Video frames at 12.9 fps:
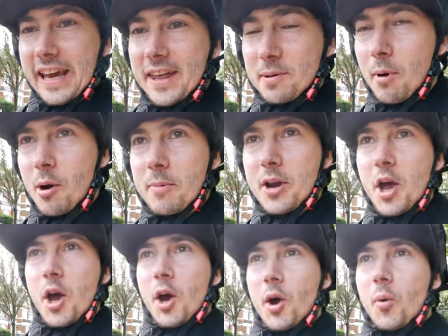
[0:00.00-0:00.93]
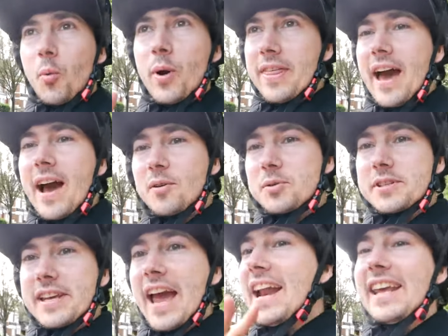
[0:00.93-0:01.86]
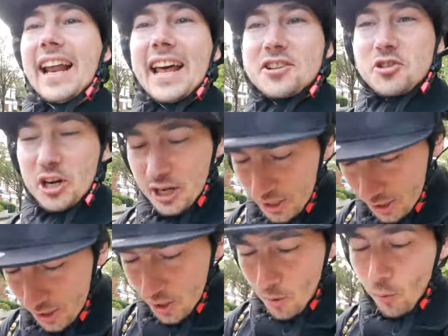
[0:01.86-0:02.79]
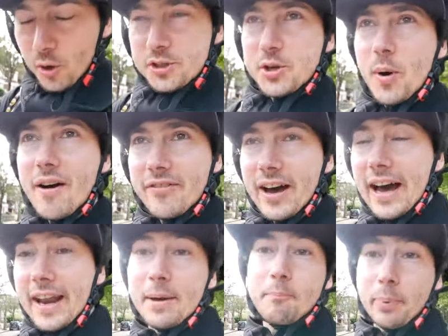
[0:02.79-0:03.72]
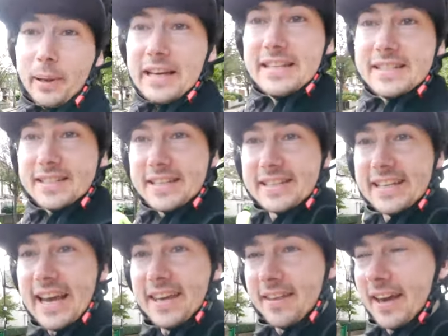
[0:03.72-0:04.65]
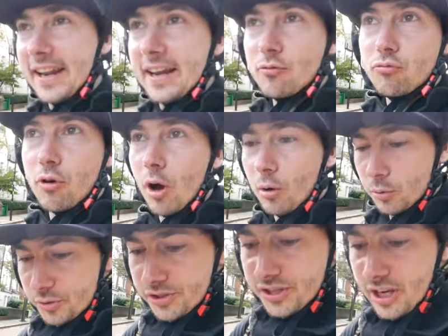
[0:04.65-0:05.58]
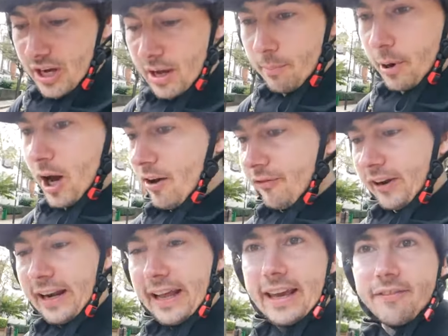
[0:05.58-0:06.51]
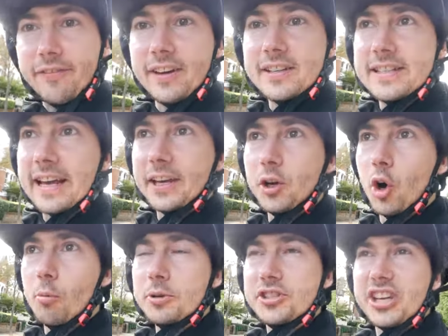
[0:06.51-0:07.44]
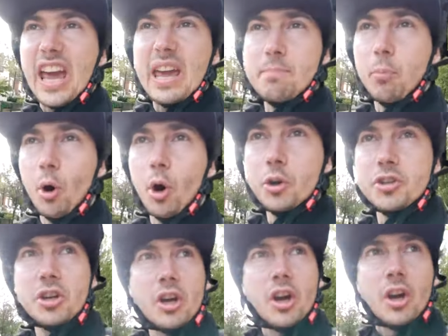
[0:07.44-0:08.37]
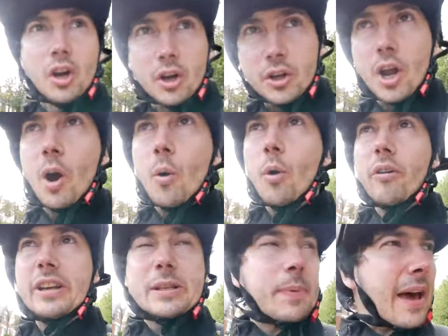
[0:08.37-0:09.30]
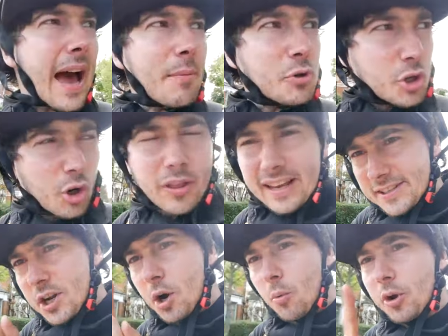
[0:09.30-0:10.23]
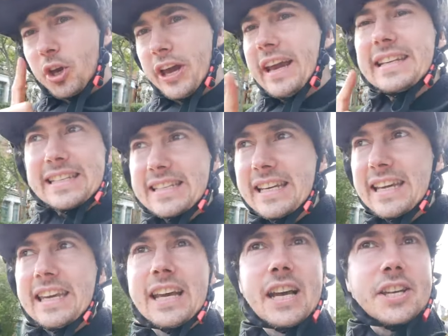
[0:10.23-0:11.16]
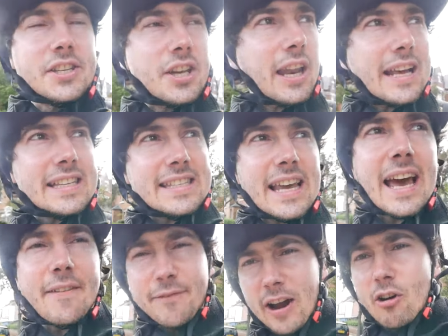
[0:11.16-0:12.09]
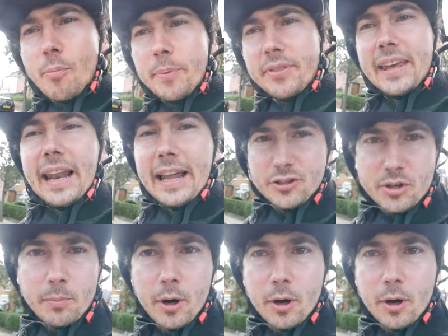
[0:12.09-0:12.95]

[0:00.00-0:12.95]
it at the moment without any electric whatsoever, and I'm pleased to say that it rolls perfectly. It feels like a normal skateboard, no worries, but I'm sure that's not what you're here to see, so let's fire up the electric